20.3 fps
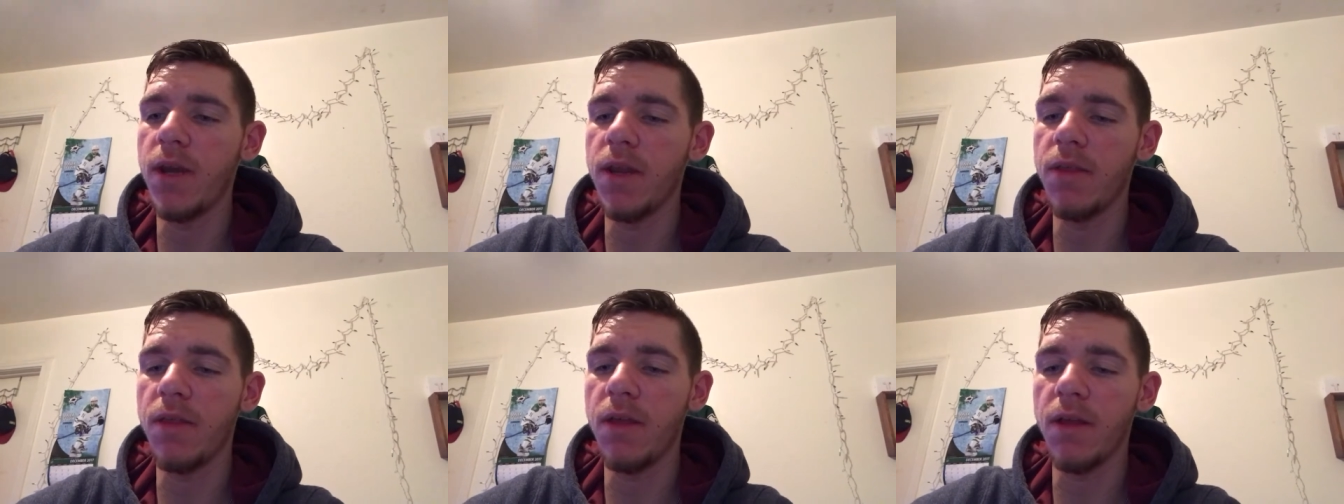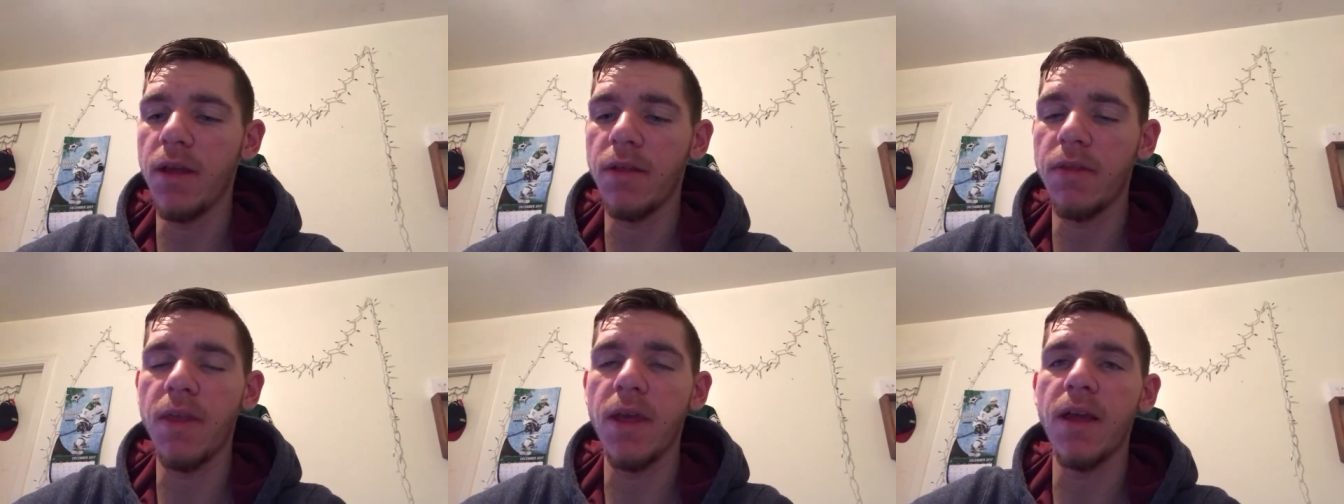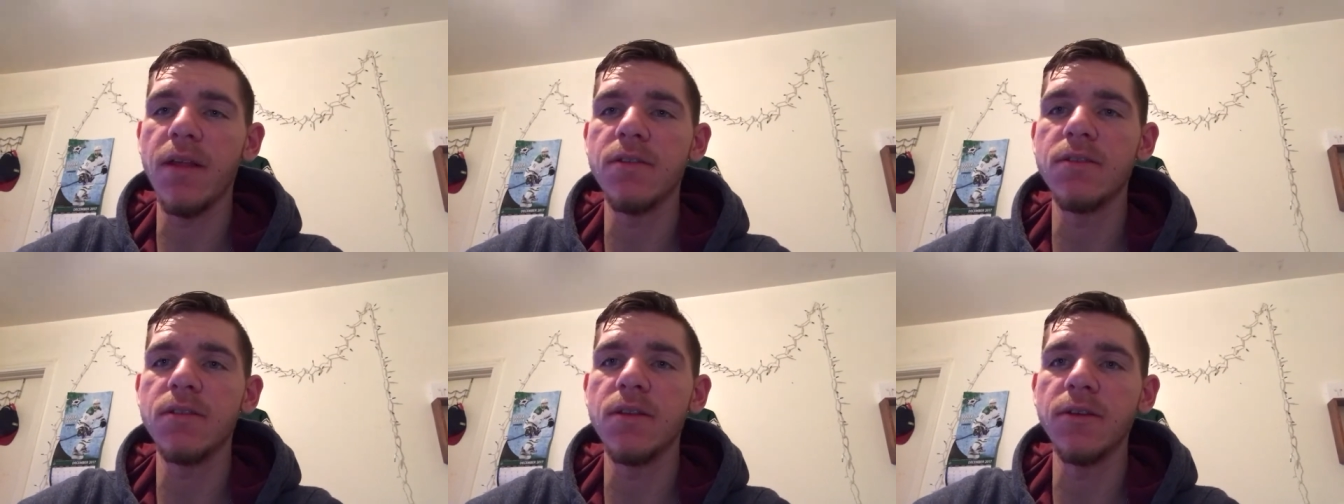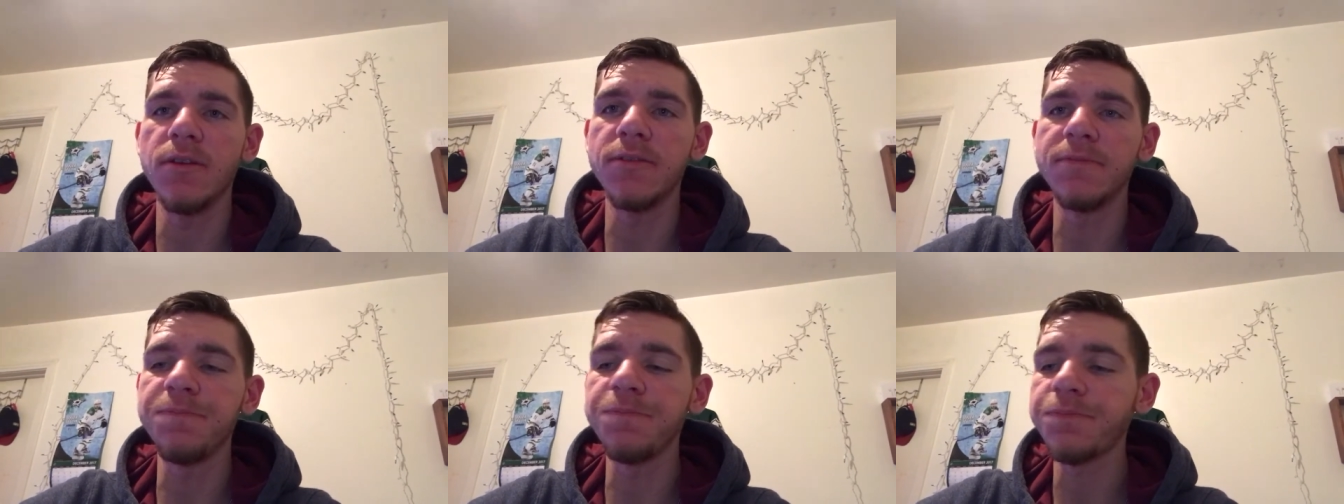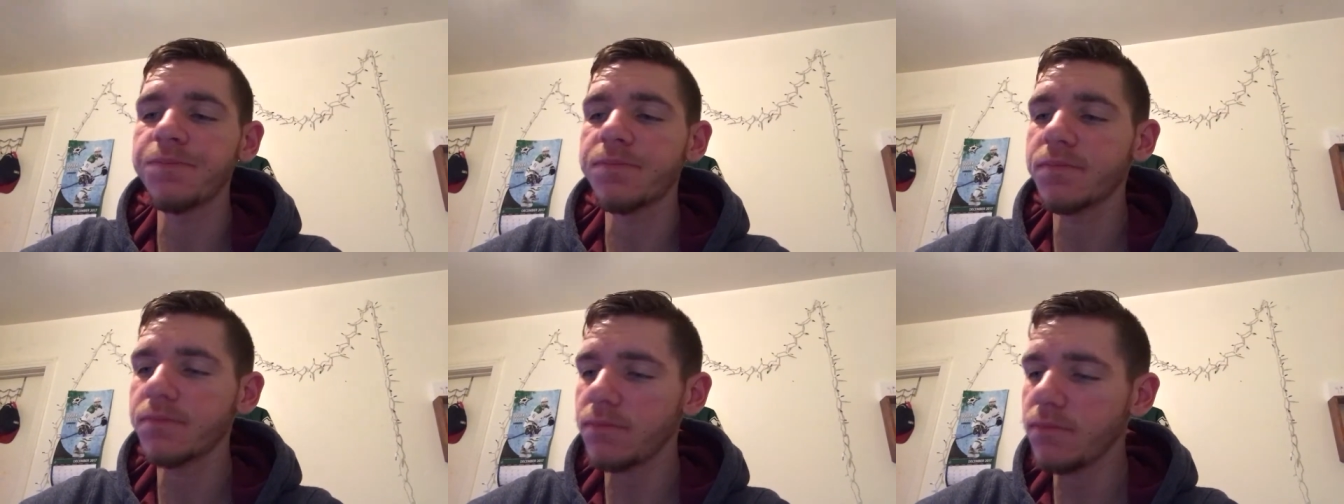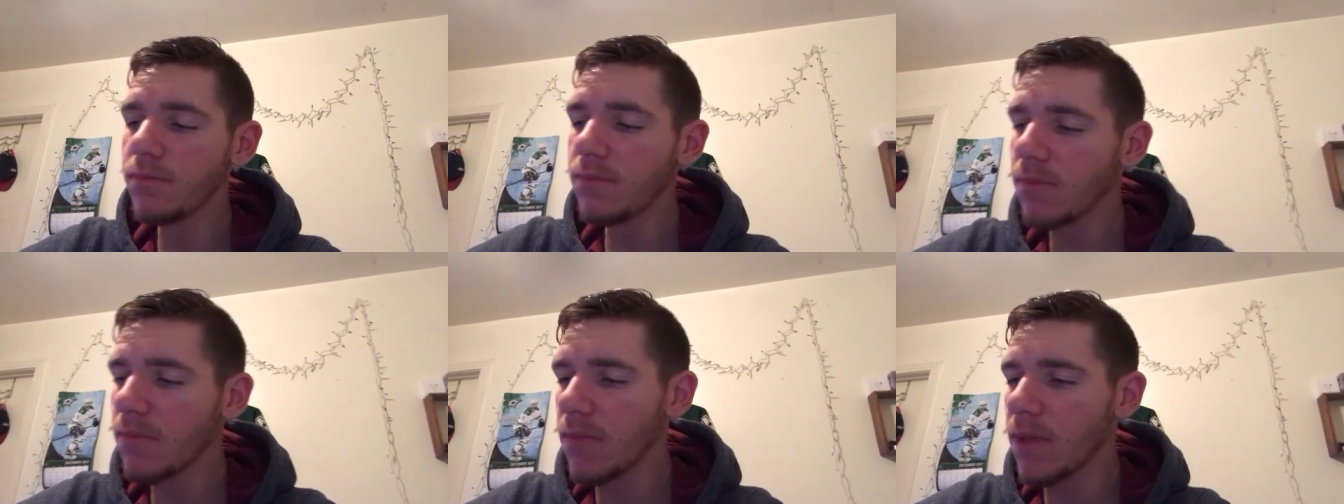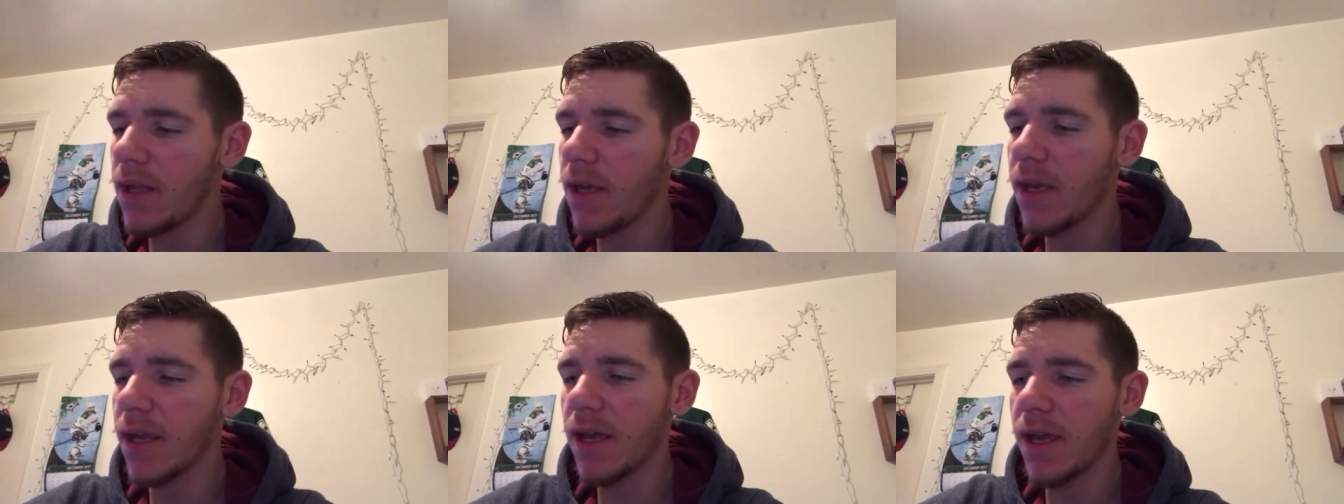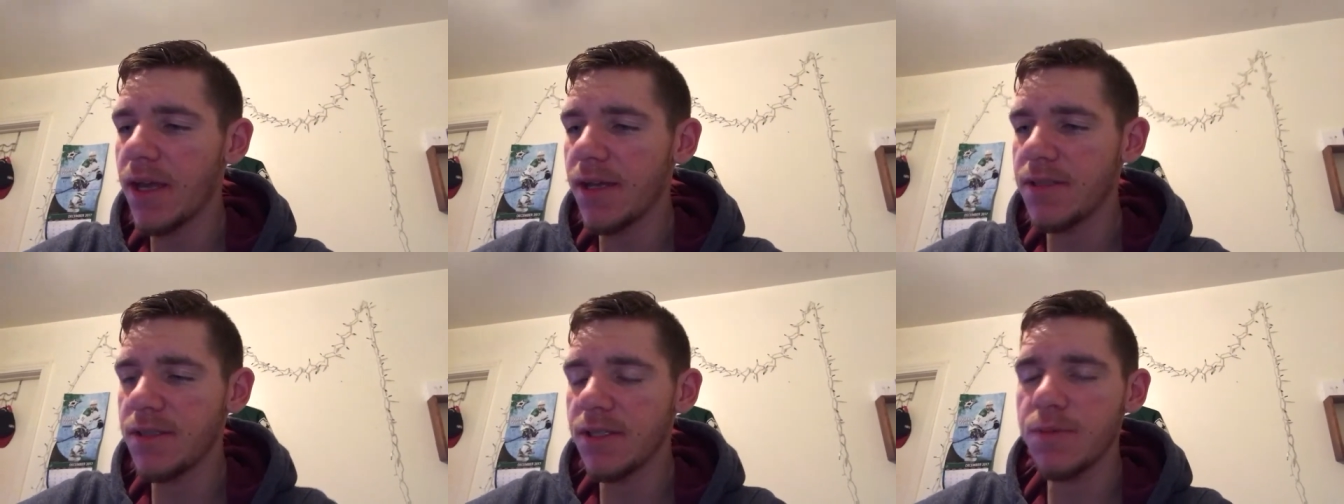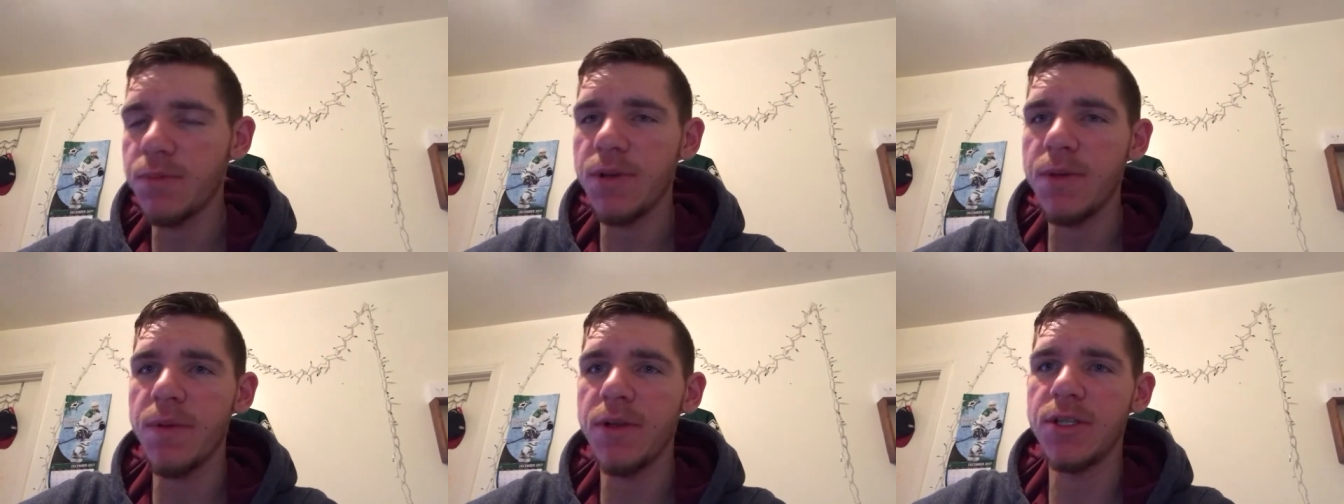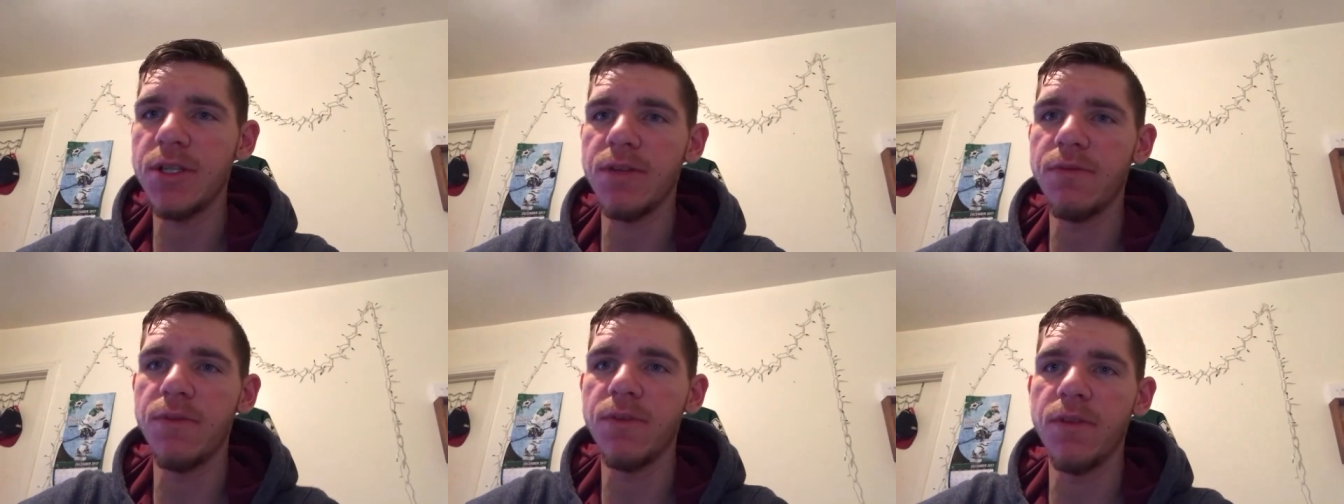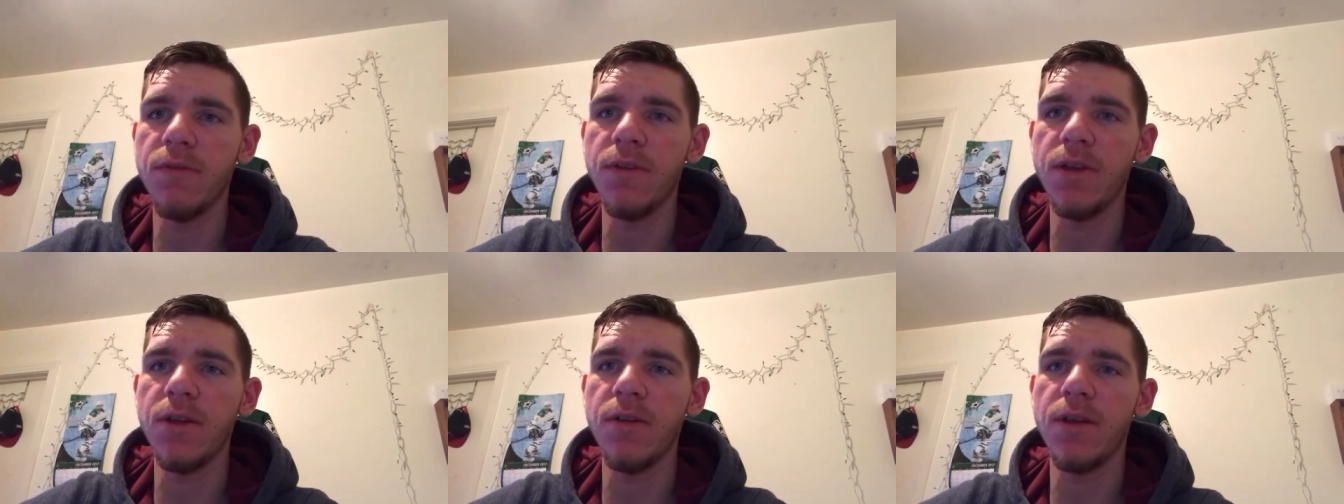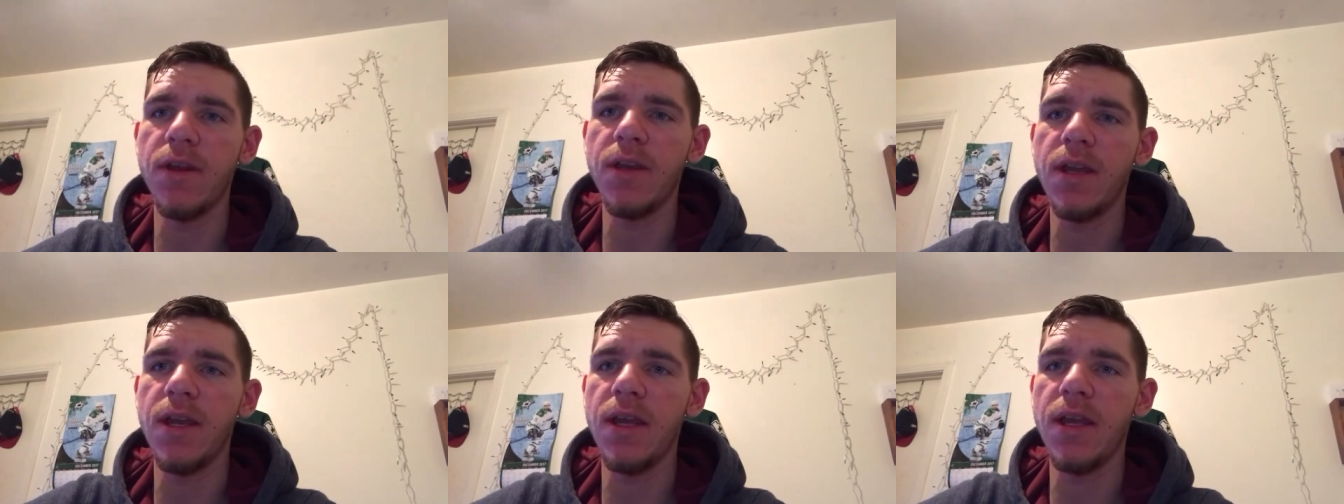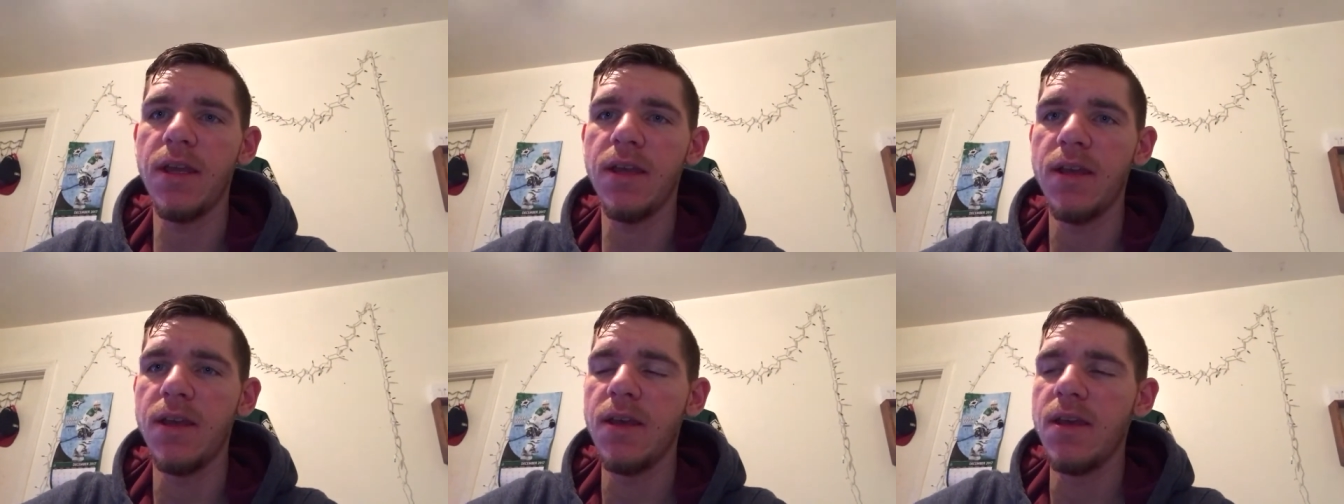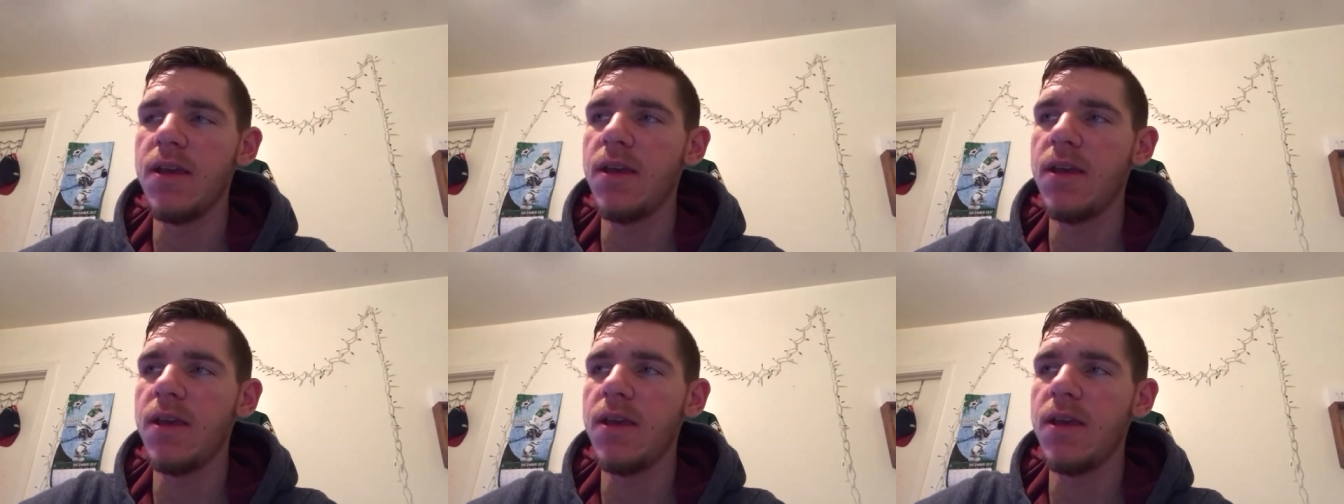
anything like that. So, yeah, guys, that's pretty much it for the video today.